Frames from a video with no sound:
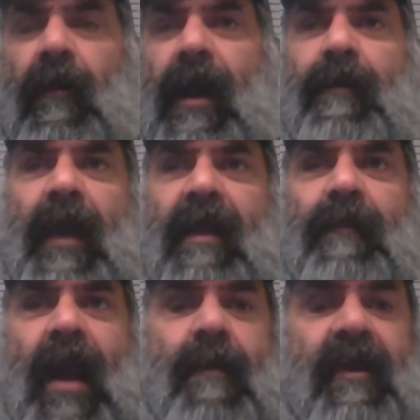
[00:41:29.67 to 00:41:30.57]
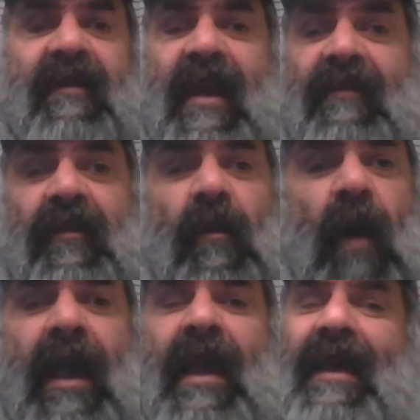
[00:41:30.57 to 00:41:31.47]
I don't mind paying property tax. You know
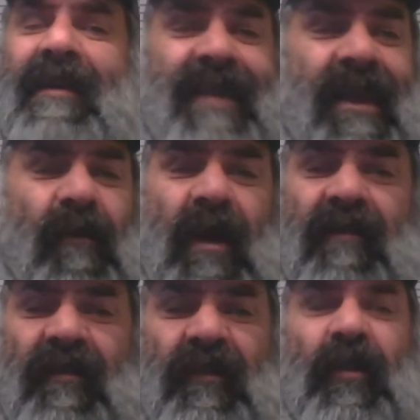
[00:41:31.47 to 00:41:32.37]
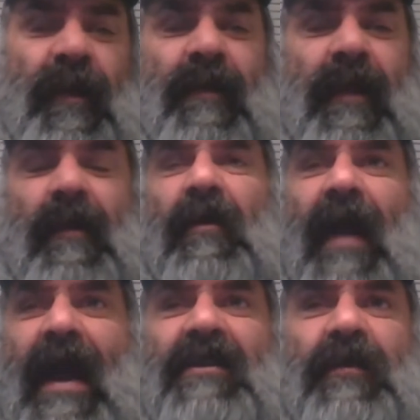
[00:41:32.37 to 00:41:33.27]
why? Because I don't want stupid people
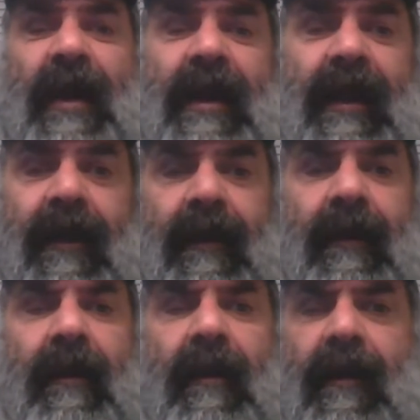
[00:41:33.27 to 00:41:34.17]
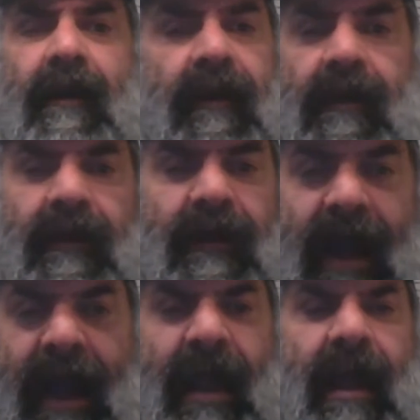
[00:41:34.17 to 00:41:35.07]
graduating.
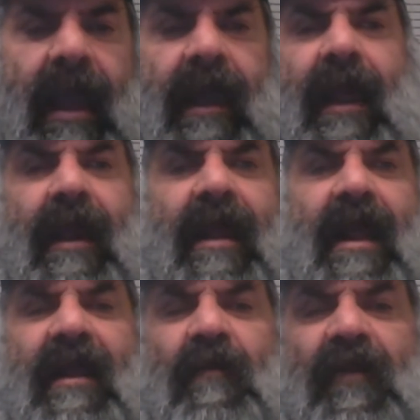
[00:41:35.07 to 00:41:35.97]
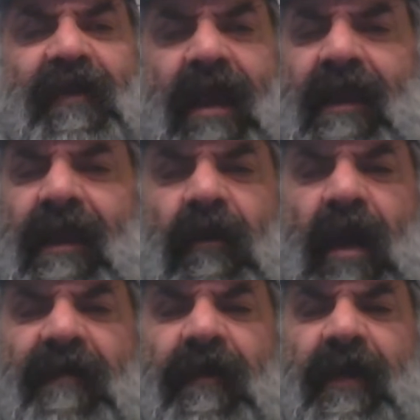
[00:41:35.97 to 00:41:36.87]
I, I and, I, and, I, and I, we've got to get
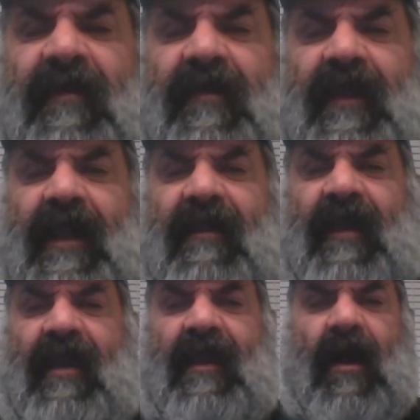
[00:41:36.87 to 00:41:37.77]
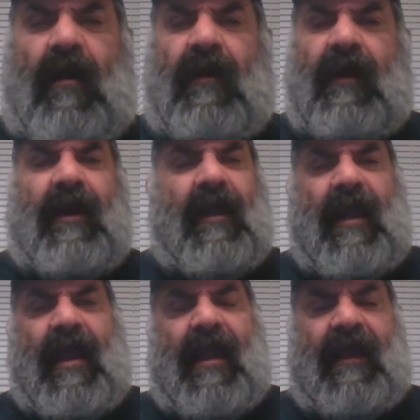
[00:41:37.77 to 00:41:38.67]
away from this that it's you know
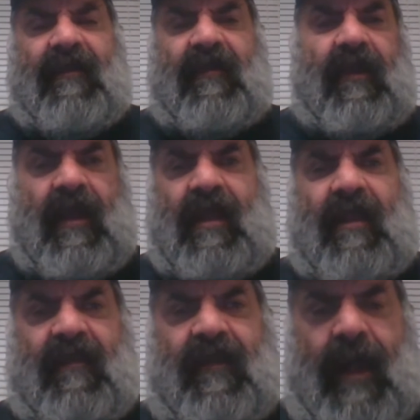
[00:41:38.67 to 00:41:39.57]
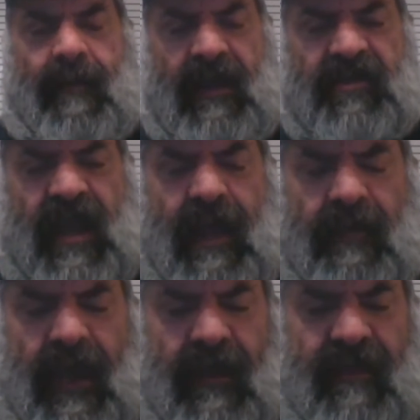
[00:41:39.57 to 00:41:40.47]
it, it's it, it's not my
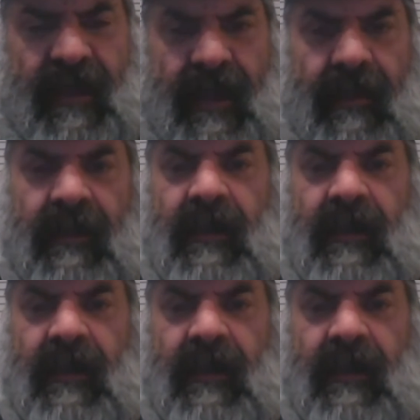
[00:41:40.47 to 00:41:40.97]
job kind of thing.